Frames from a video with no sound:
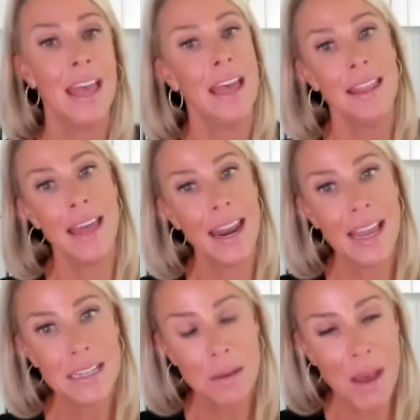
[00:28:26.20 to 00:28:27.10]
that
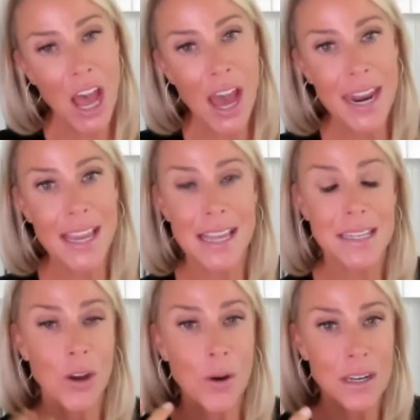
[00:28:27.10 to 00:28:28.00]
antibiotic
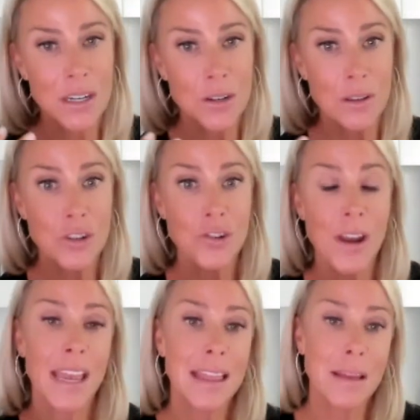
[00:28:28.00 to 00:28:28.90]
isn't going to do the
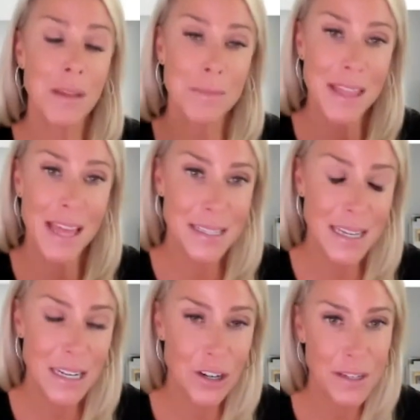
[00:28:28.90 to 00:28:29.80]
trick, and then maybe that
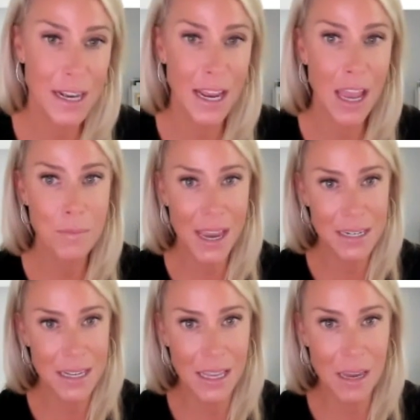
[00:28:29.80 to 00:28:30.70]
senior is going to come
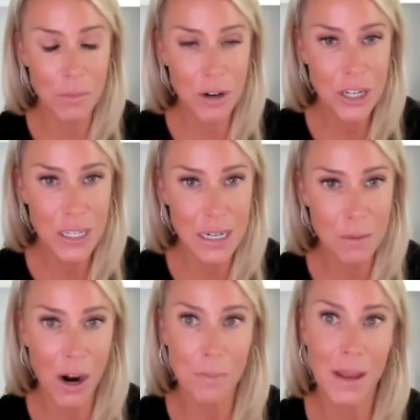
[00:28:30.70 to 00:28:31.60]
back to the emergency
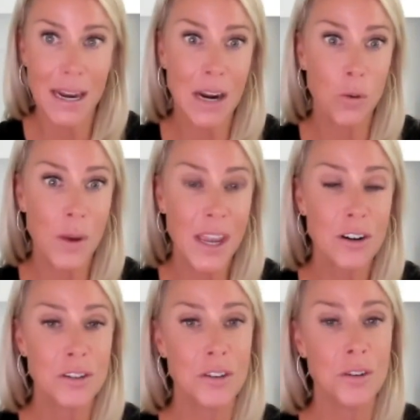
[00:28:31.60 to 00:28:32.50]
department in a week
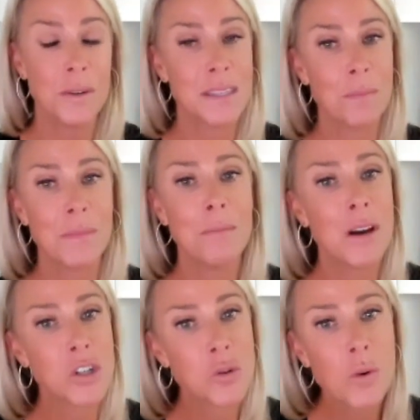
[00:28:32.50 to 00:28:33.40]
or two with something
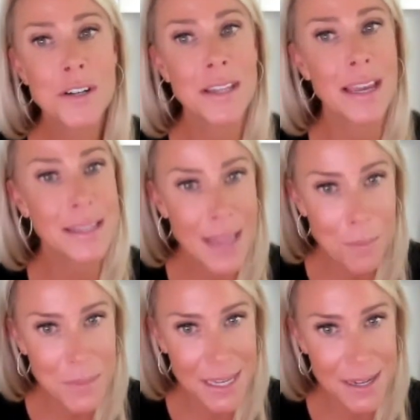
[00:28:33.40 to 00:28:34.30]
much worse, like
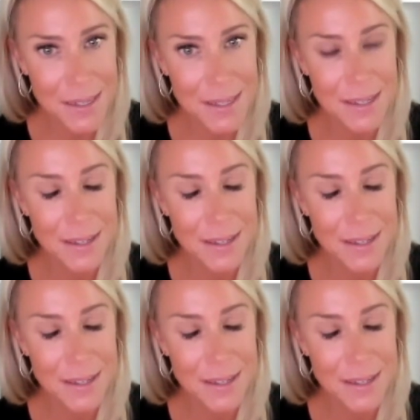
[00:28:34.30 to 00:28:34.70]
sepsis.